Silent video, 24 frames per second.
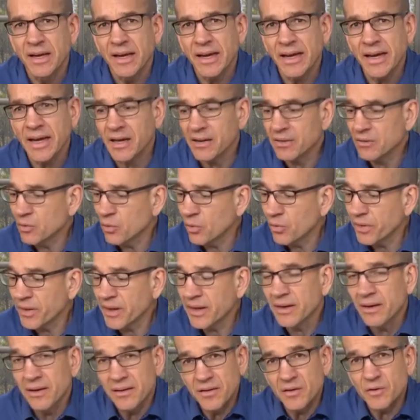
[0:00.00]
And the cool
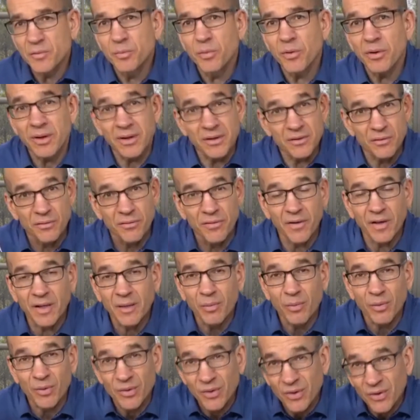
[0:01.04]
thing, this book is
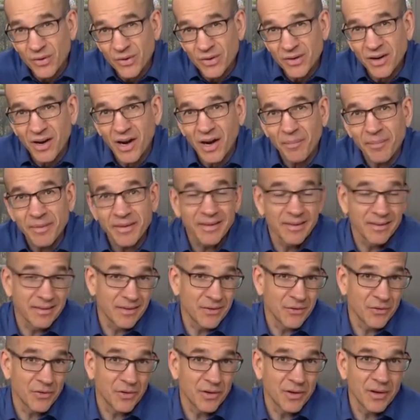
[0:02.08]
available in hard copy like
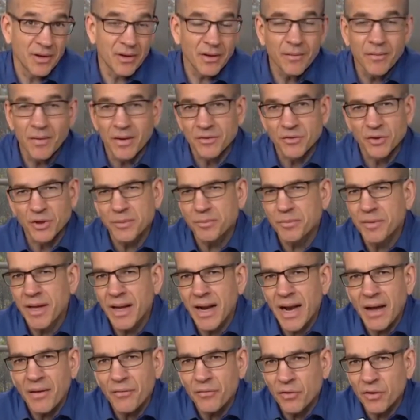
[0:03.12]
you see here. I'll ship
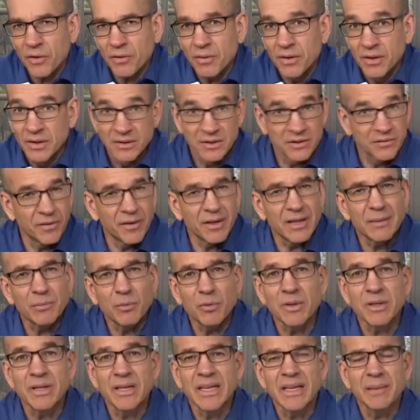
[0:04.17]
that out to you. It's
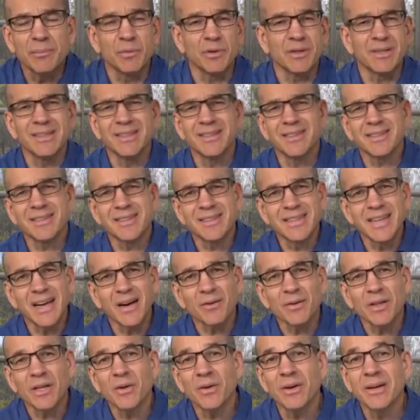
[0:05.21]
available in ebook. You just
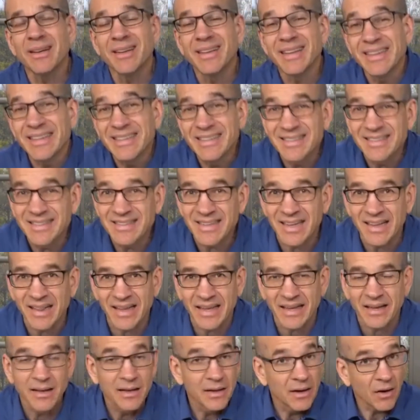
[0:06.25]
download it
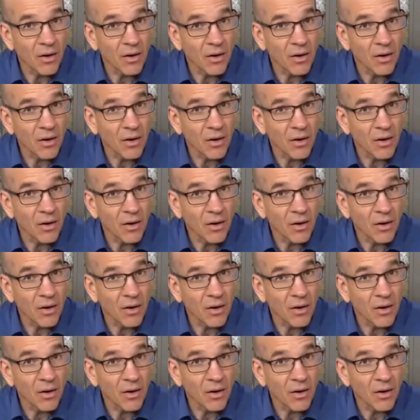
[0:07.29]
instantly.